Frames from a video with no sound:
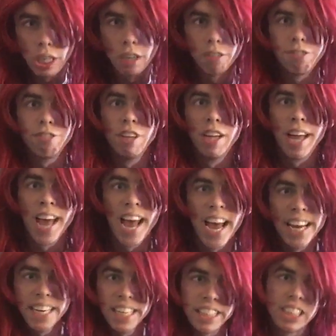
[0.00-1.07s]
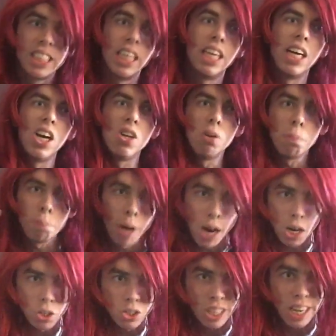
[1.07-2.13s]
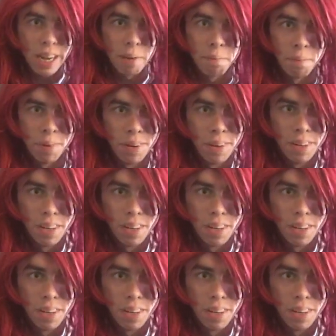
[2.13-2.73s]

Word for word: give anything about them?